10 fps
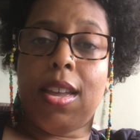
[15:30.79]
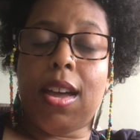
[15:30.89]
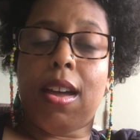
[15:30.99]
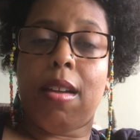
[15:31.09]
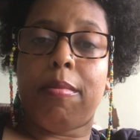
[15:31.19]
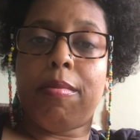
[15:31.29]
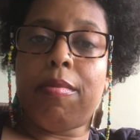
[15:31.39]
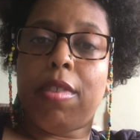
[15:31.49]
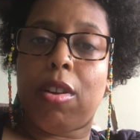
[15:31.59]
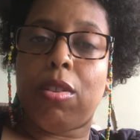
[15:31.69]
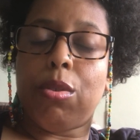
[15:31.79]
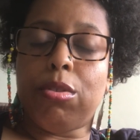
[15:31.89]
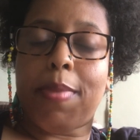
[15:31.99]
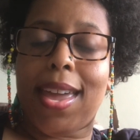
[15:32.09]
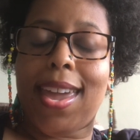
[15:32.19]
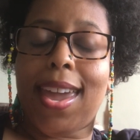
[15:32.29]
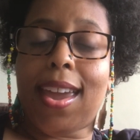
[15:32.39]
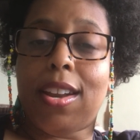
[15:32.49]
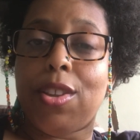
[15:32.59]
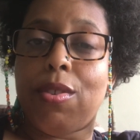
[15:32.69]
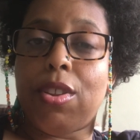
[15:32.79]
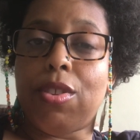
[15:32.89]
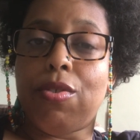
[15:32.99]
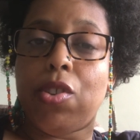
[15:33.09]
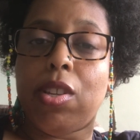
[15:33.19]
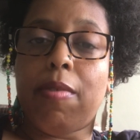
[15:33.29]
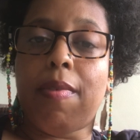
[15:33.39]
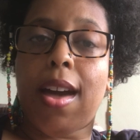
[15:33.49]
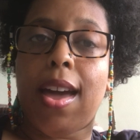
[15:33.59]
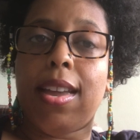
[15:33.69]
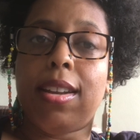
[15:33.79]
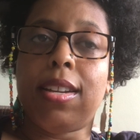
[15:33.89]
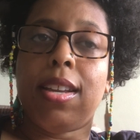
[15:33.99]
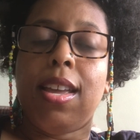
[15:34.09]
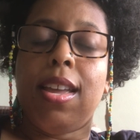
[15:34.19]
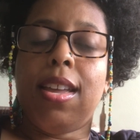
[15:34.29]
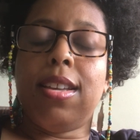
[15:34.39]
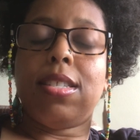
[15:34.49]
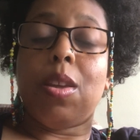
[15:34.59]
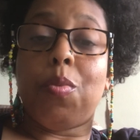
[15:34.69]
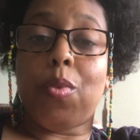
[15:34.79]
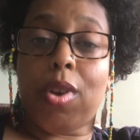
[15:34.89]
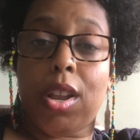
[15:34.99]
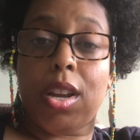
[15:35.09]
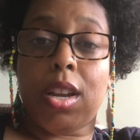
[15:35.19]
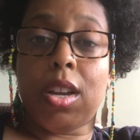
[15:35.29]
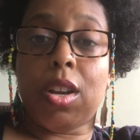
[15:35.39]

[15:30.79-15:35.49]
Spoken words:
their clothes by hand, and you can usually find someone,